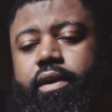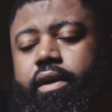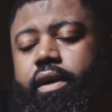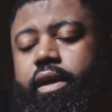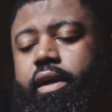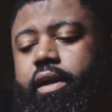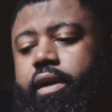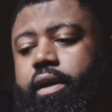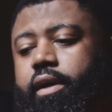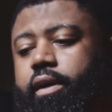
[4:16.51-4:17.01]

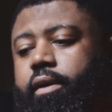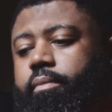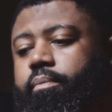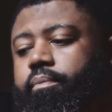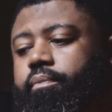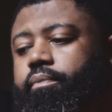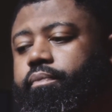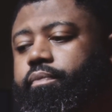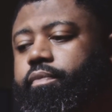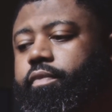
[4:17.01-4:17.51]
And
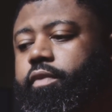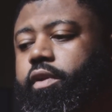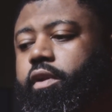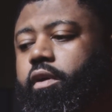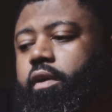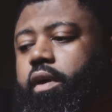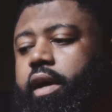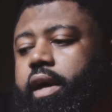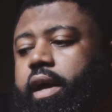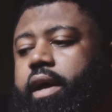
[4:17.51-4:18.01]

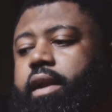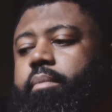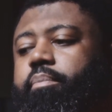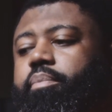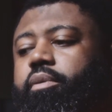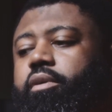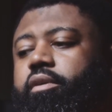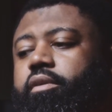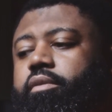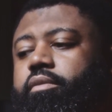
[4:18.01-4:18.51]
I kind of
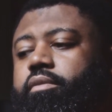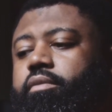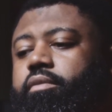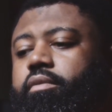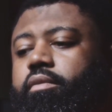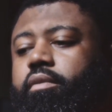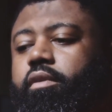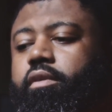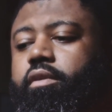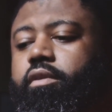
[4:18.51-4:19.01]
put
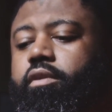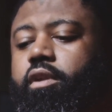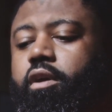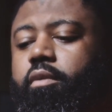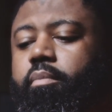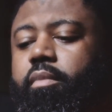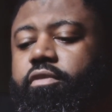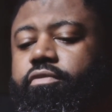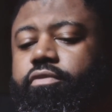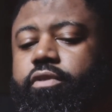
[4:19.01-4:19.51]

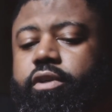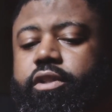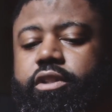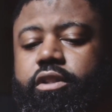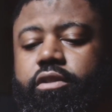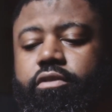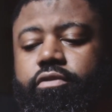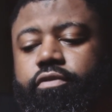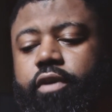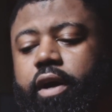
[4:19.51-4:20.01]
my foot to
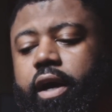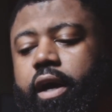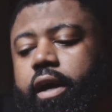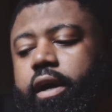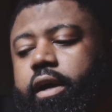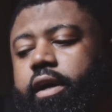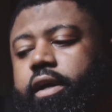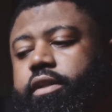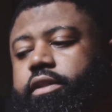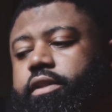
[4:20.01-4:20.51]
the
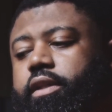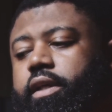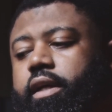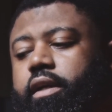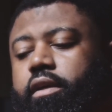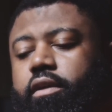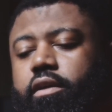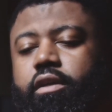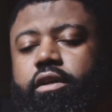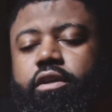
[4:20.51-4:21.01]
fire and
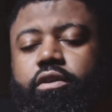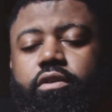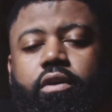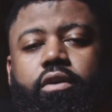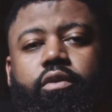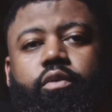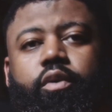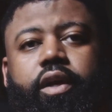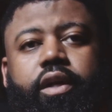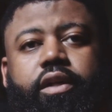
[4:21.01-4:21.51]
said, "Look, you're
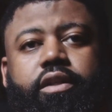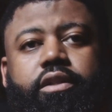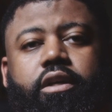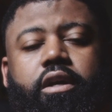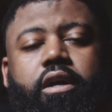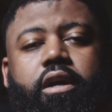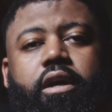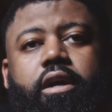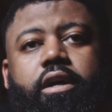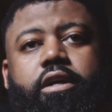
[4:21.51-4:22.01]
gonna get
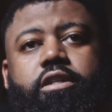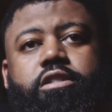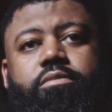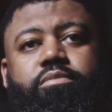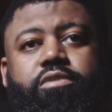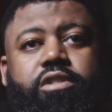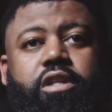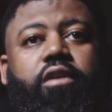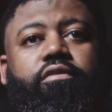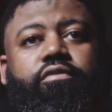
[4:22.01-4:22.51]
some
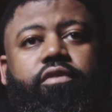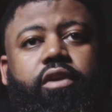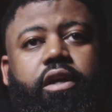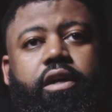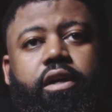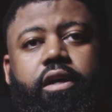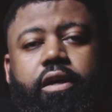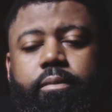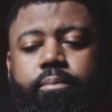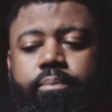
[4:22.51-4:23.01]
stuff
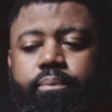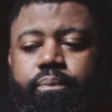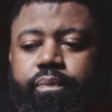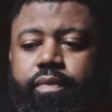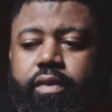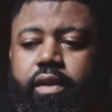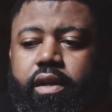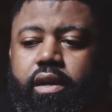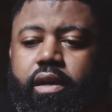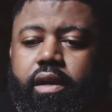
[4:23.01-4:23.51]
done."
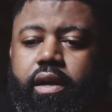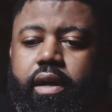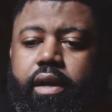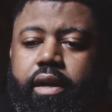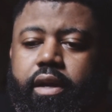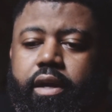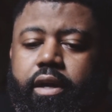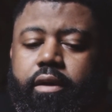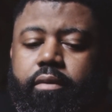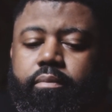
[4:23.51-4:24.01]

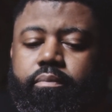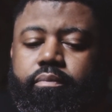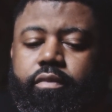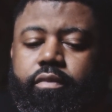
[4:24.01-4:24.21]
And I